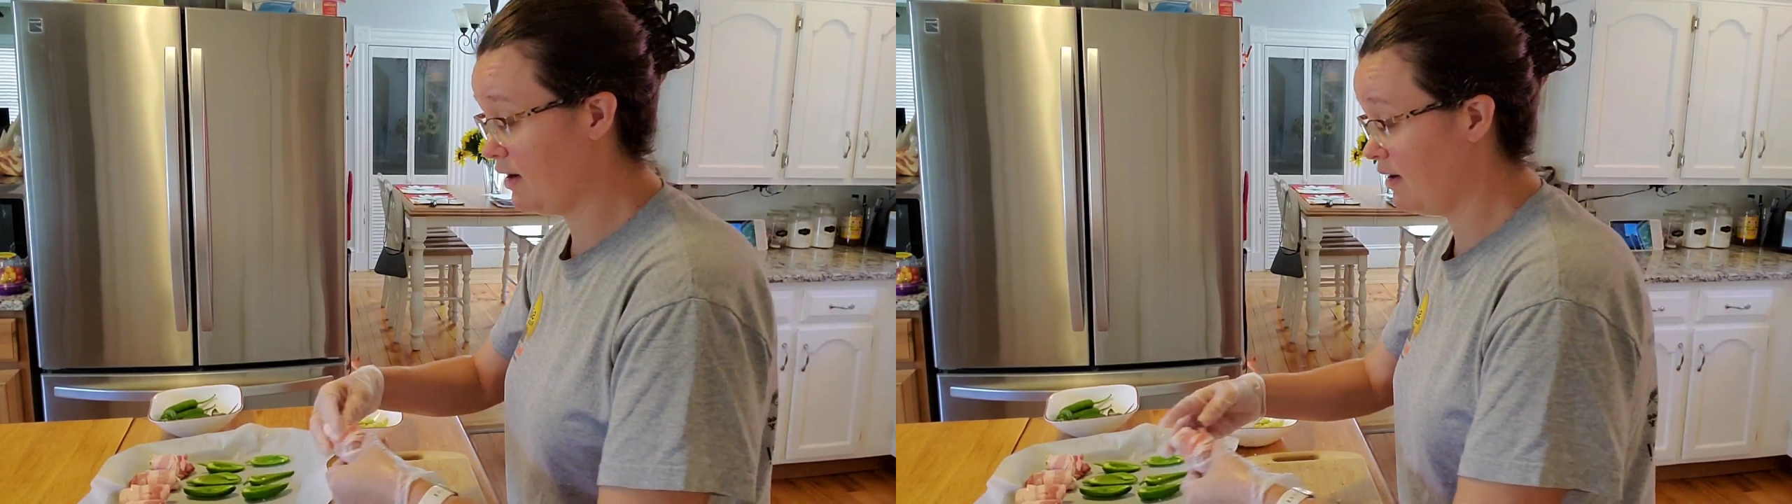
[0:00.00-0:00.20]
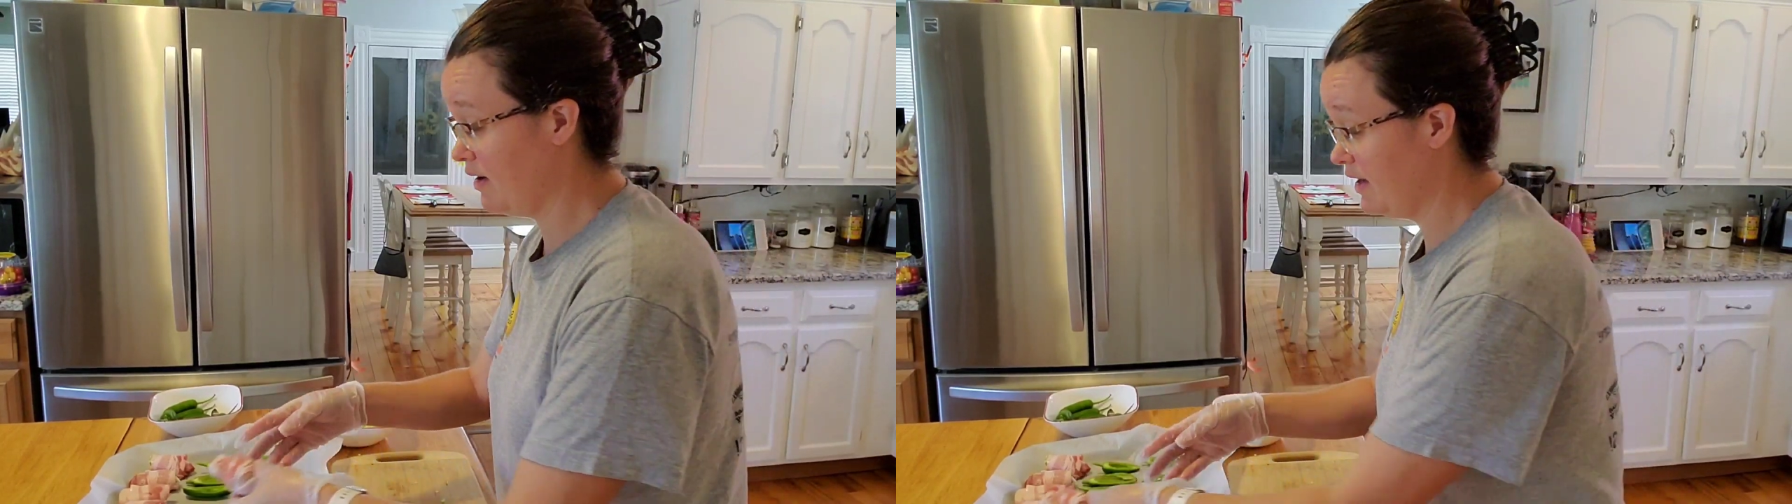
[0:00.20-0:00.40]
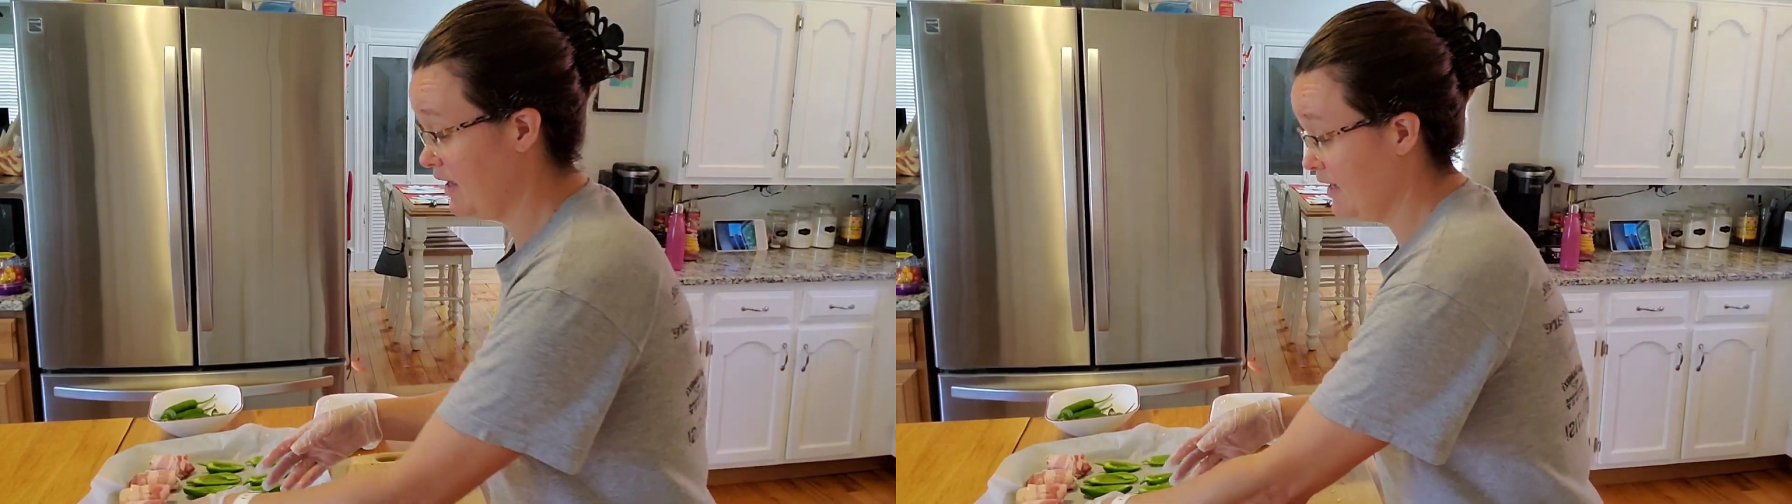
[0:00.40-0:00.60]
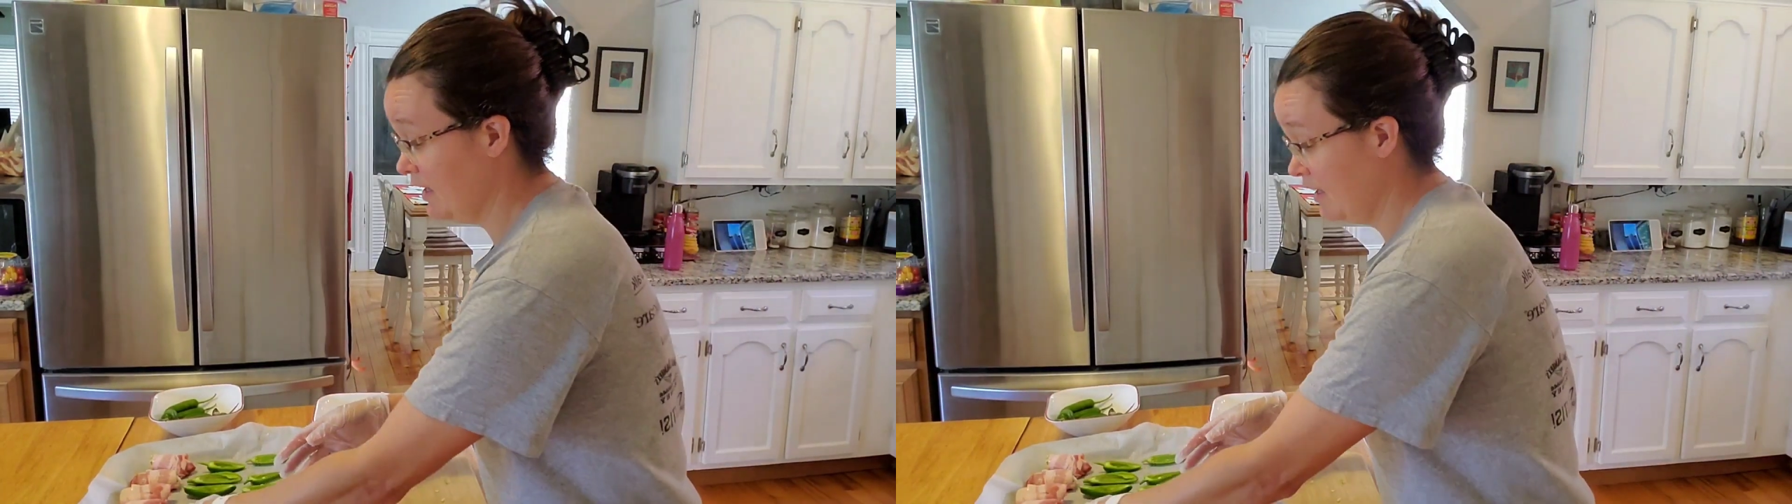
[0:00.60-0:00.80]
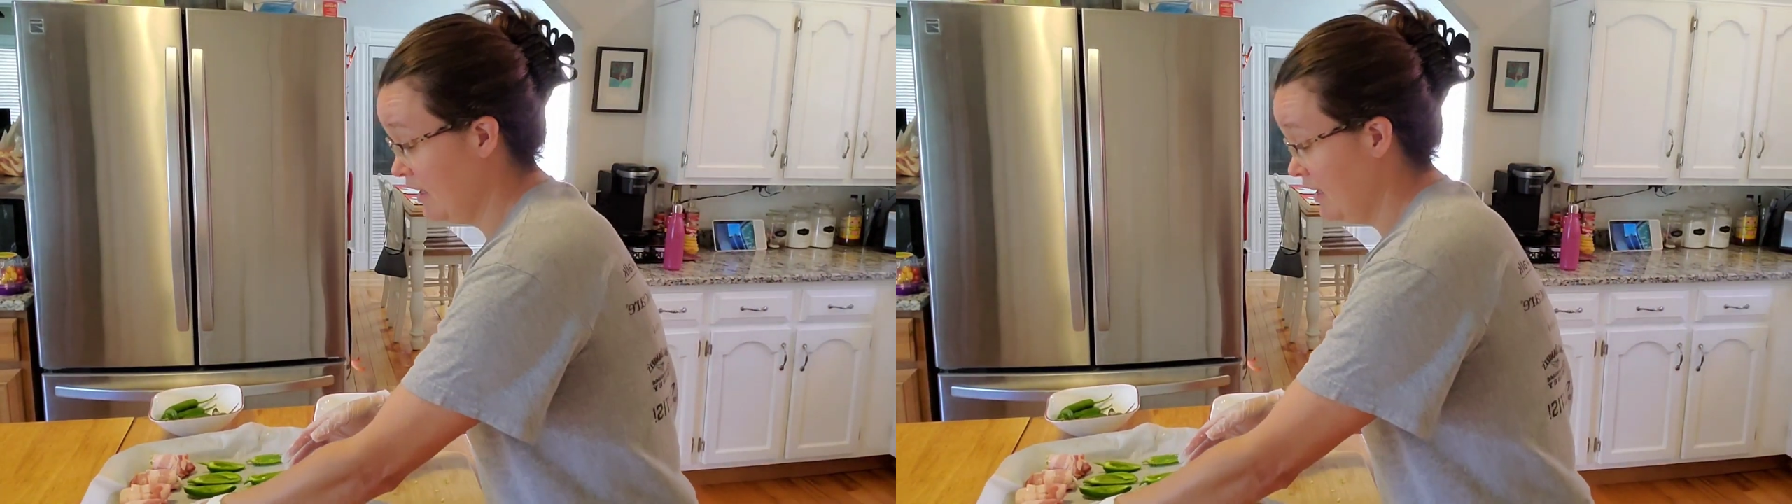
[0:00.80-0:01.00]
on
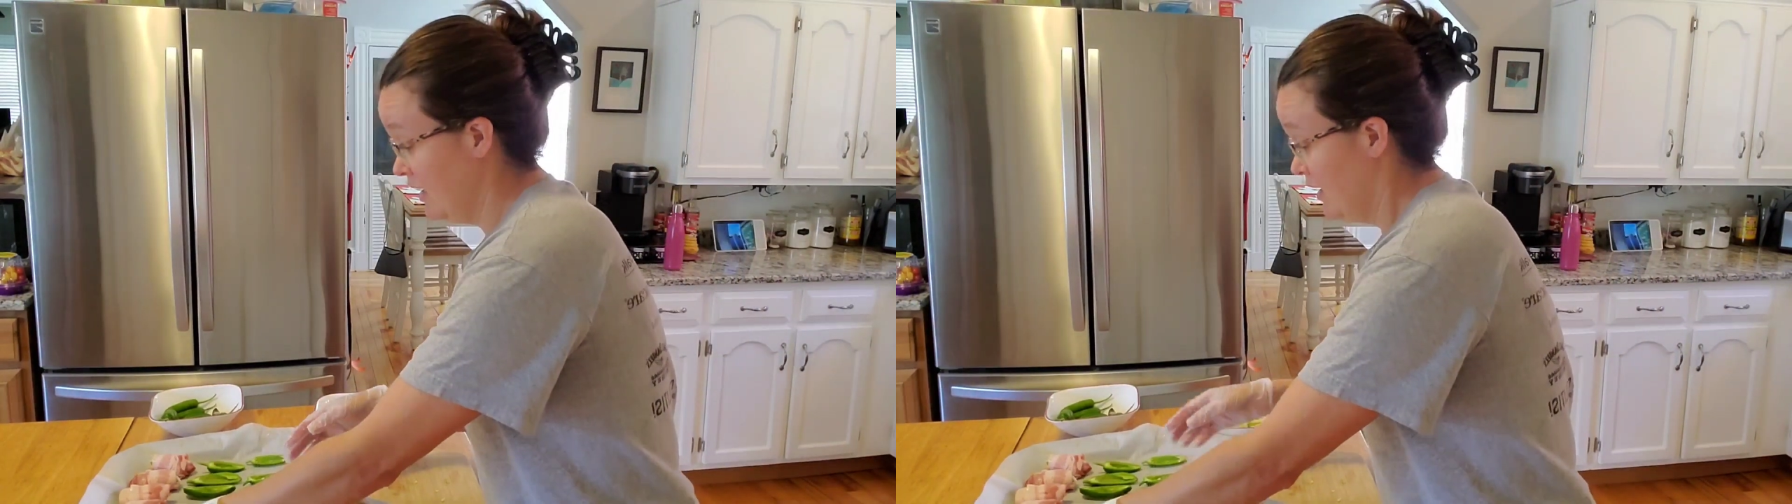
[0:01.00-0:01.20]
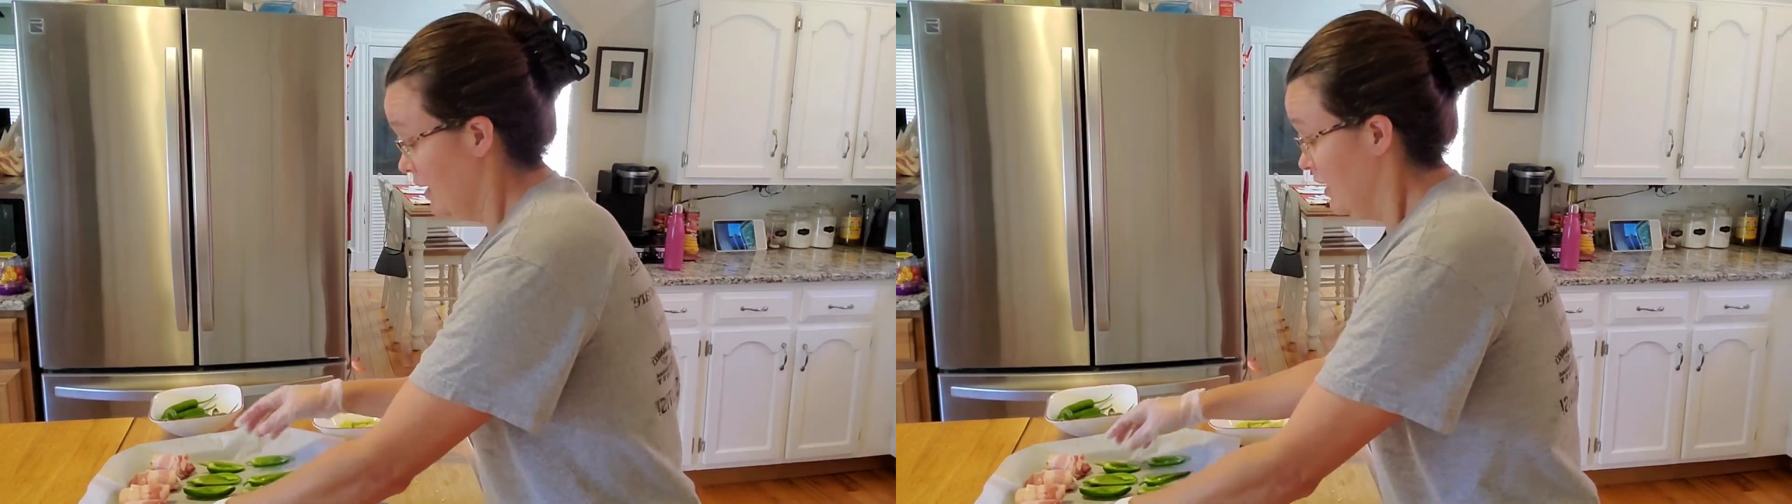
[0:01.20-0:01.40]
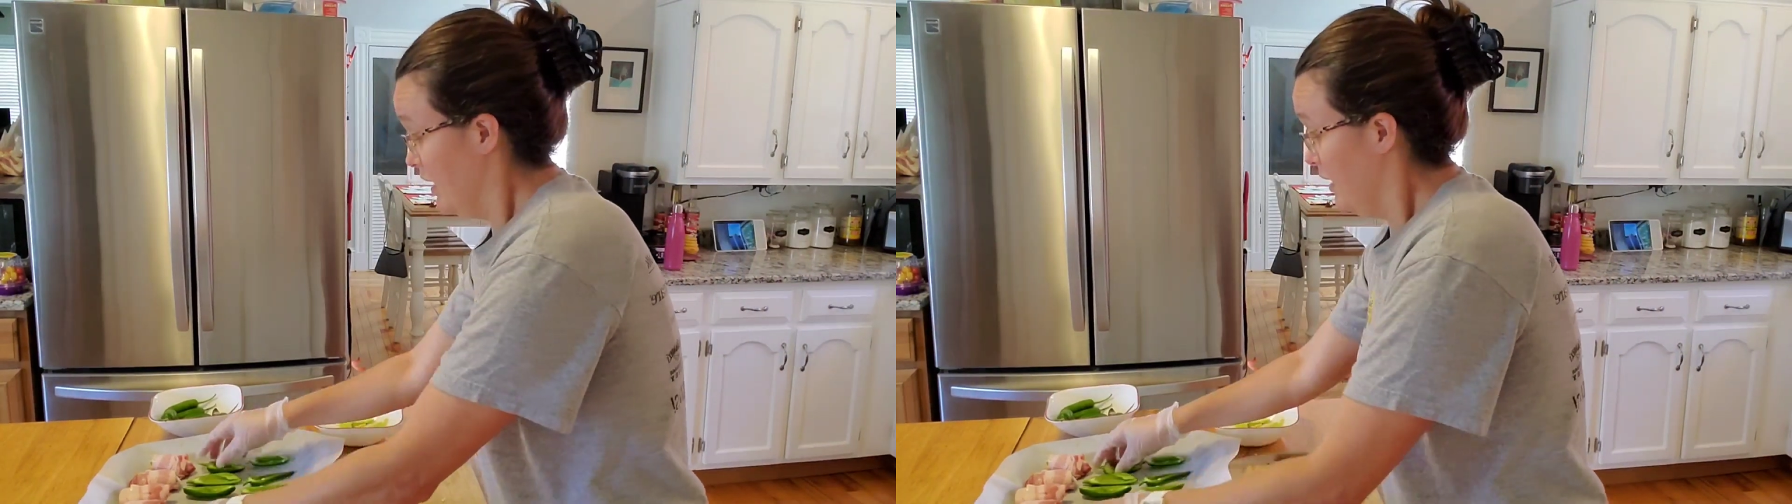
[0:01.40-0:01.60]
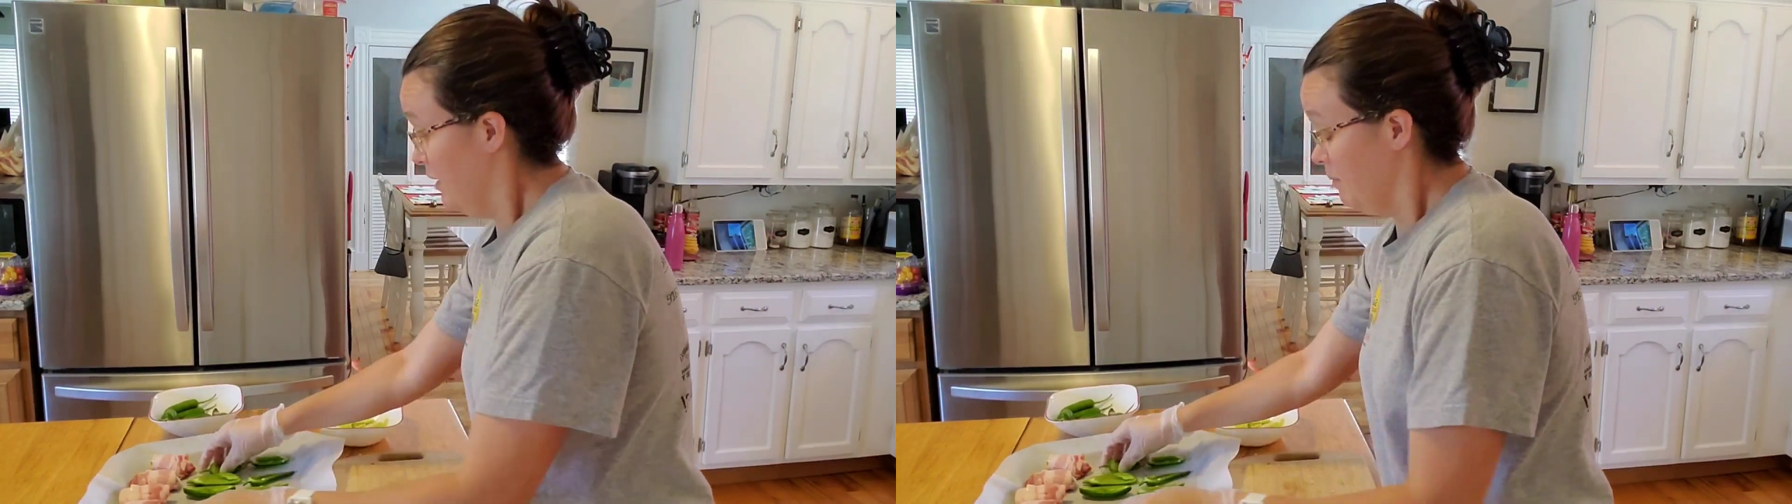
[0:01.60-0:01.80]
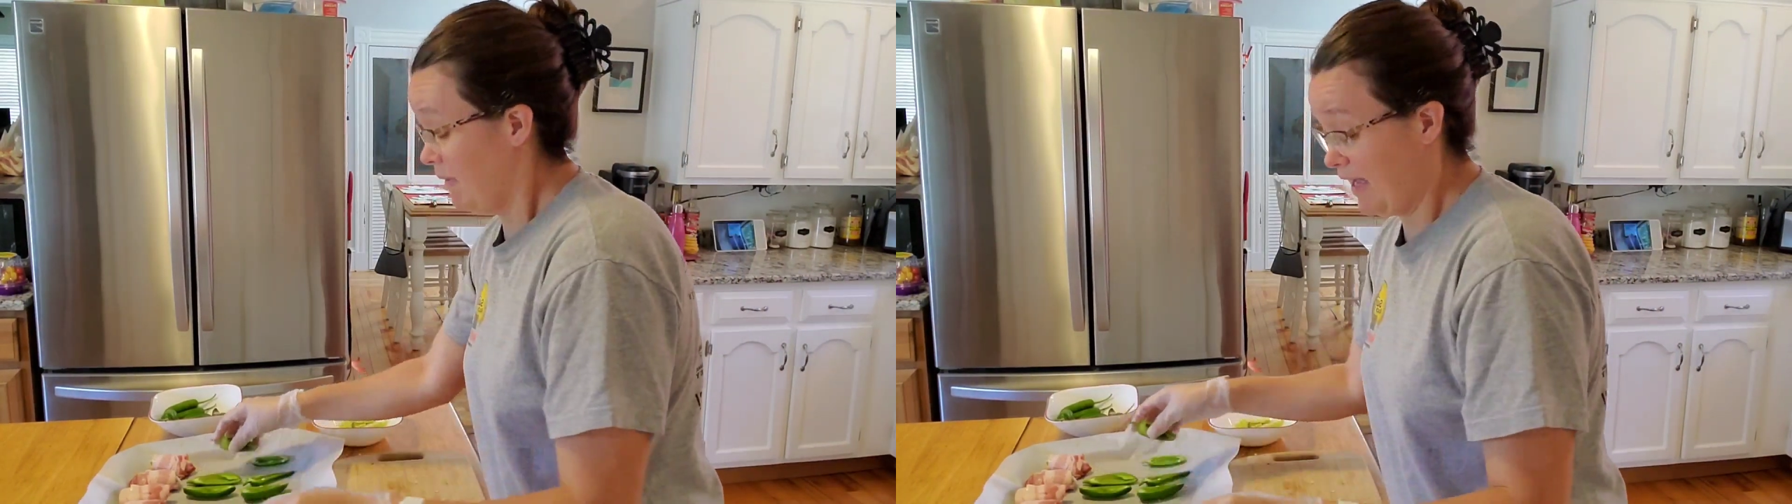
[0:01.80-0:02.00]

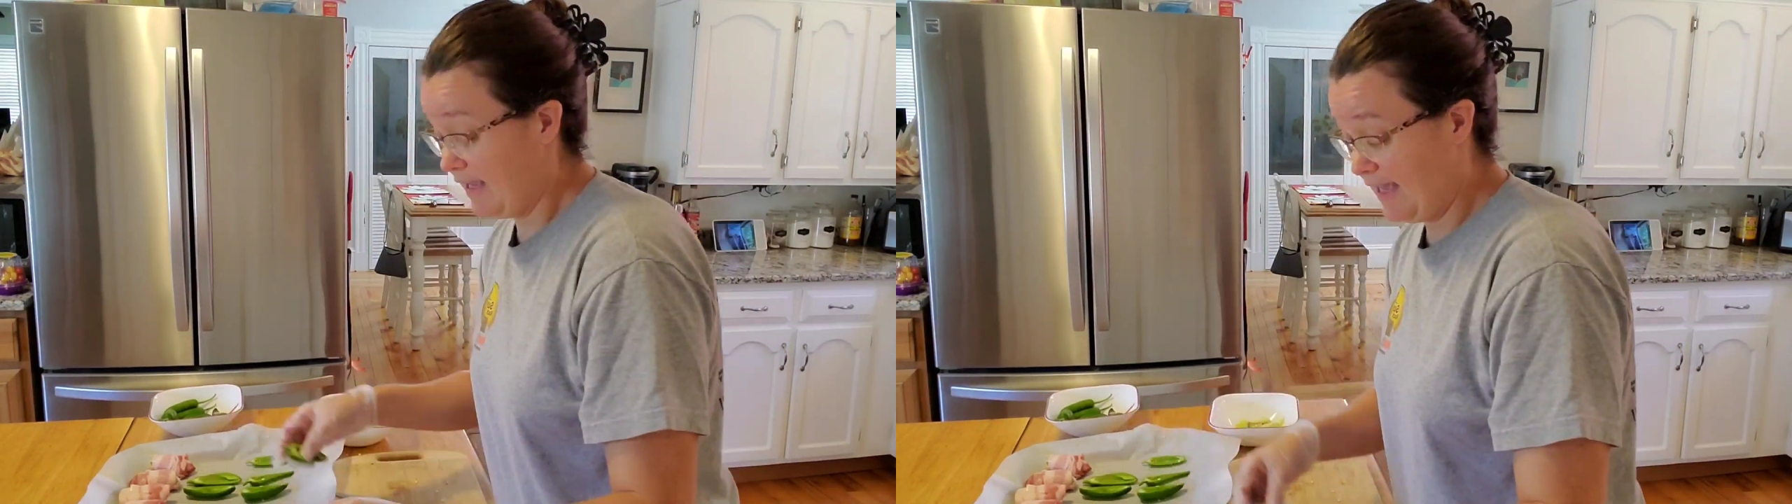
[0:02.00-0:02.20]
my